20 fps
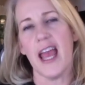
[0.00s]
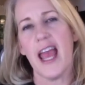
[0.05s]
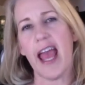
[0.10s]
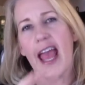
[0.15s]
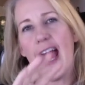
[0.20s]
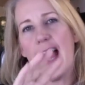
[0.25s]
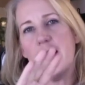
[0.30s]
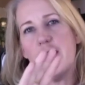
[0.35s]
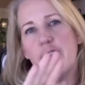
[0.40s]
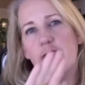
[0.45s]

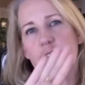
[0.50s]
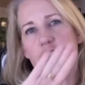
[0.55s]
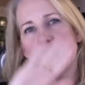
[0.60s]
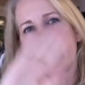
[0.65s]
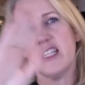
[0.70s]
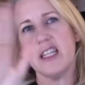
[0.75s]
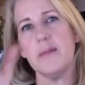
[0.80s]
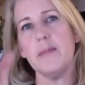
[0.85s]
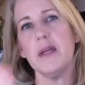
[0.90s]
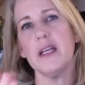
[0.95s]
and you're
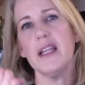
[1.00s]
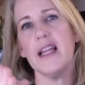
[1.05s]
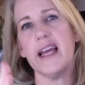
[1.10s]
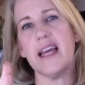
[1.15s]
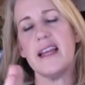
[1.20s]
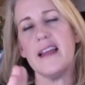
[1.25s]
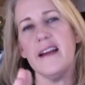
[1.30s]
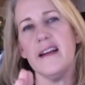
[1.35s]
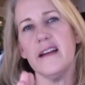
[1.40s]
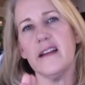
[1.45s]

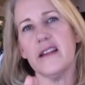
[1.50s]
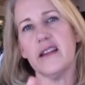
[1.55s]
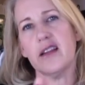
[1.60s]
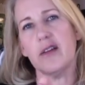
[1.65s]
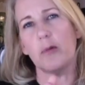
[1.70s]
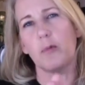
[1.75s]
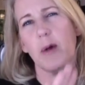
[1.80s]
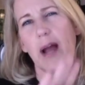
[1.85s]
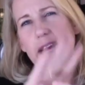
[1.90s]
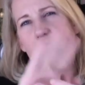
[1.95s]
stimulating
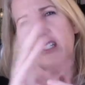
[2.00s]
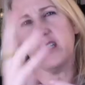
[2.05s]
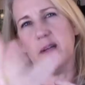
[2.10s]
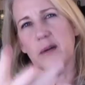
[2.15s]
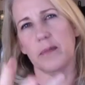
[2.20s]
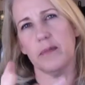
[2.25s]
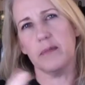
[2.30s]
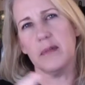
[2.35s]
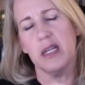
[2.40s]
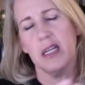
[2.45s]
the
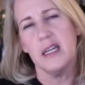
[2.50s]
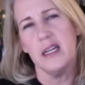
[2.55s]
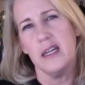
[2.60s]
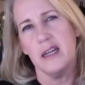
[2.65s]
rectum